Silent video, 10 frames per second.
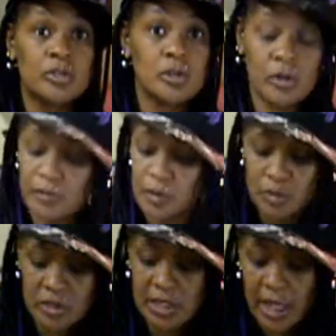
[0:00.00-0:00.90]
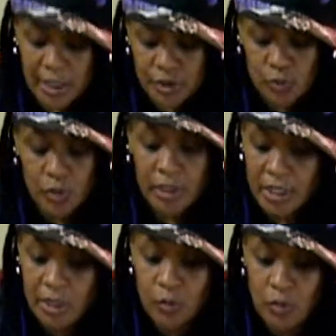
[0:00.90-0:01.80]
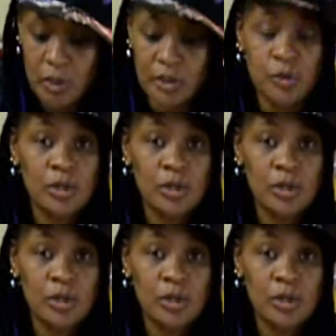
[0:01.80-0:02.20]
So if you decide you want to get one,